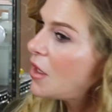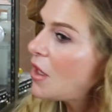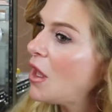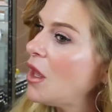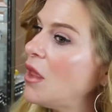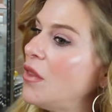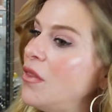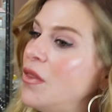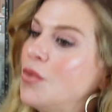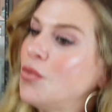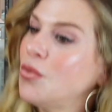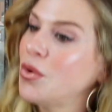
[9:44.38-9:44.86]

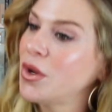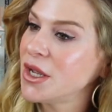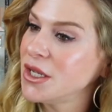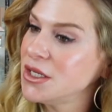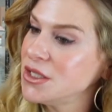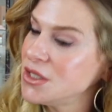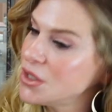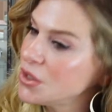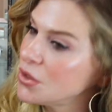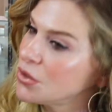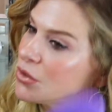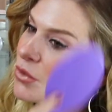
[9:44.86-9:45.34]
and then what I
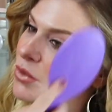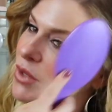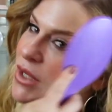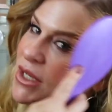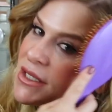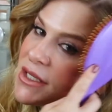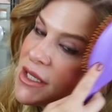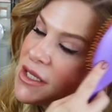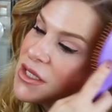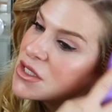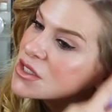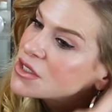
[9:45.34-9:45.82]
do
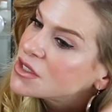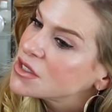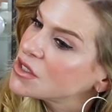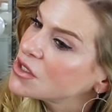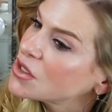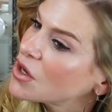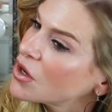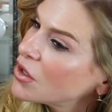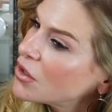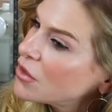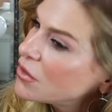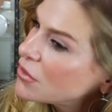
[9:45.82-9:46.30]
is I just
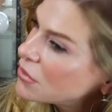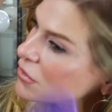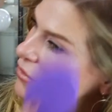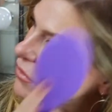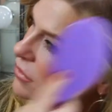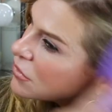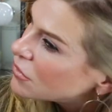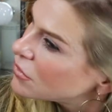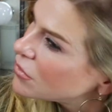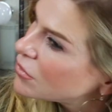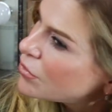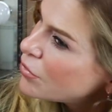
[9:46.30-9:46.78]
start
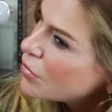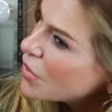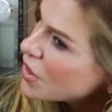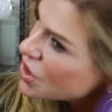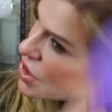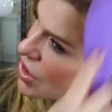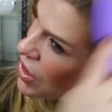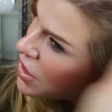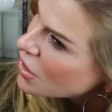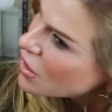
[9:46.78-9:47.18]
brushing